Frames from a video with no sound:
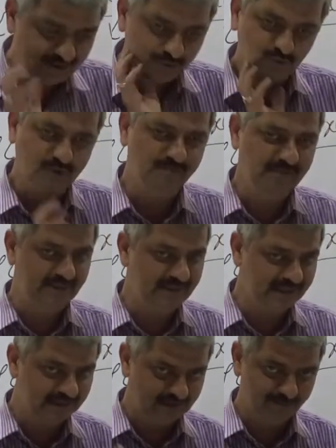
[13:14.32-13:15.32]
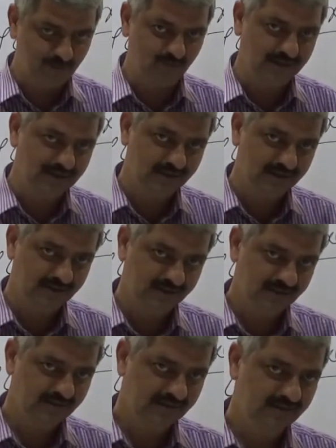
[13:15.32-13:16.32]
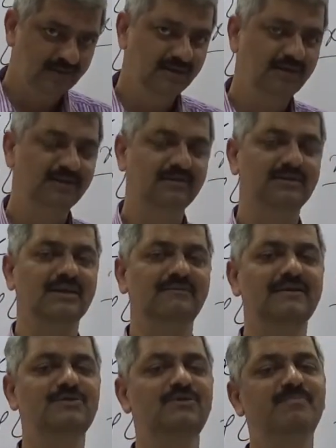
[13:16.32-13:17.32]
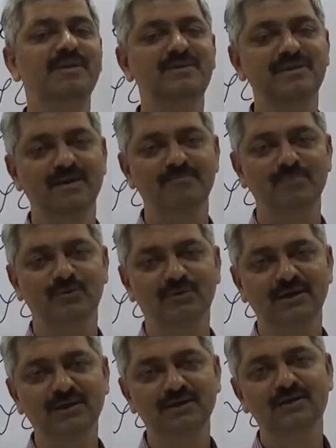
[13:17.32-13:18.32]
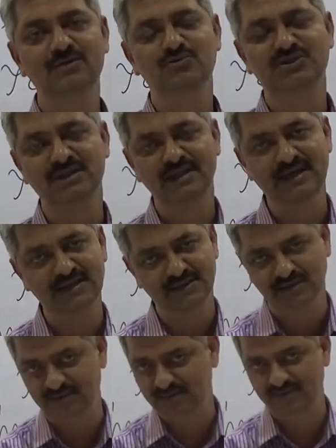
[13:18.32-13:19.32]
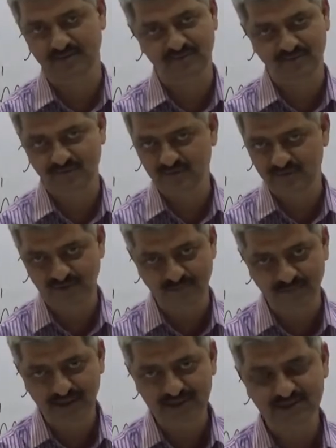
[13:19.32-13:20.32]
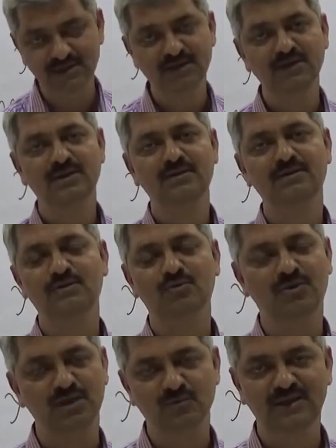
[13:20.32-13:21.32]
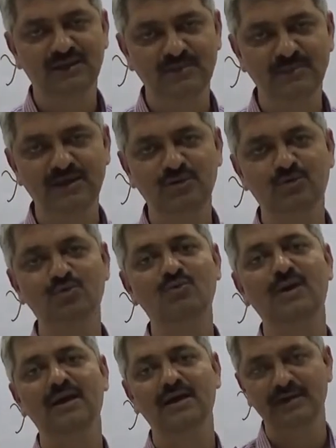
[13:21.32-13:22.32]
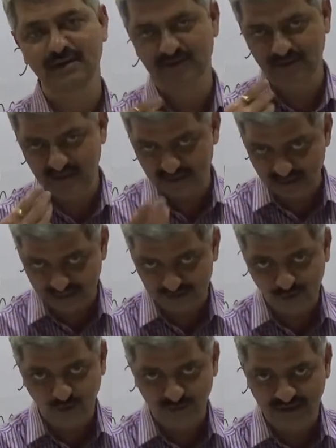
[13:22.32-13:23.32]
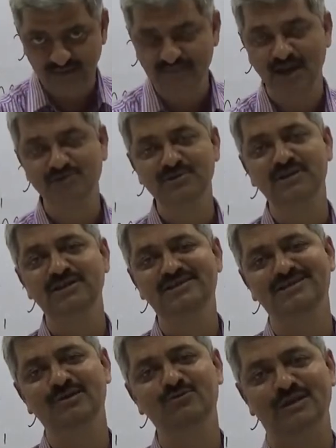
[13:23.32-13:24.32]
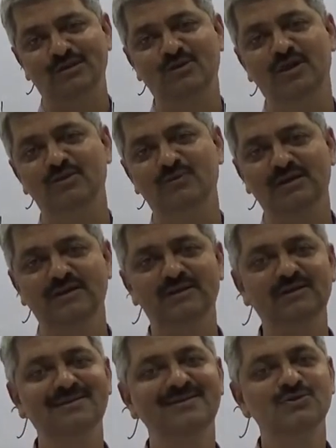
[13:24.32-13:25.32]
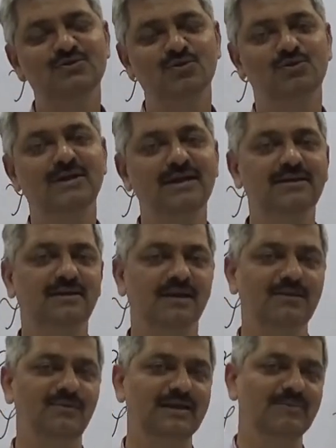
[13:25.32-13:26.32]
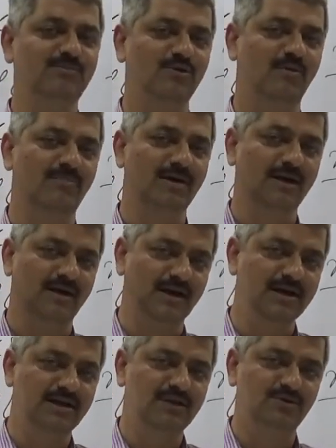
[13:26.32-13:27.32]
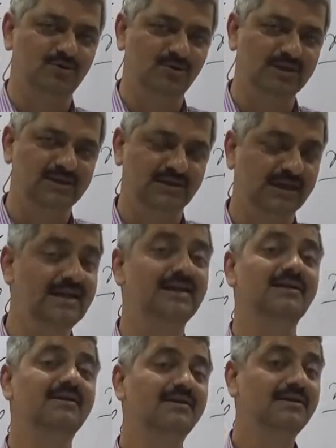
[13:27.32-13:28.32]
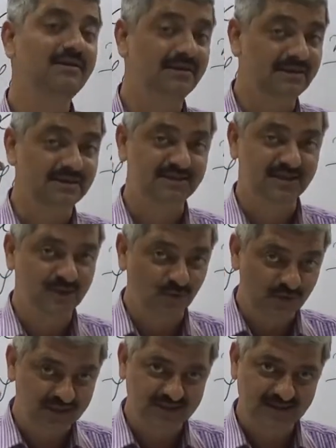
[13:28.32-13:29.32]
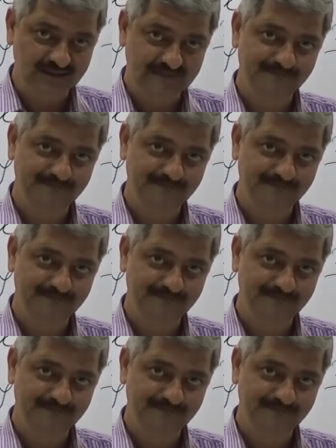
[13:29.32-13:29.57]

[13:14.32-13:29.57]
you implement in computer, then when you implement in computer, you generate the numbers, you convert them into analog thing by using digital to analog converter, so that converting from continuous to discrete, discrete to digital,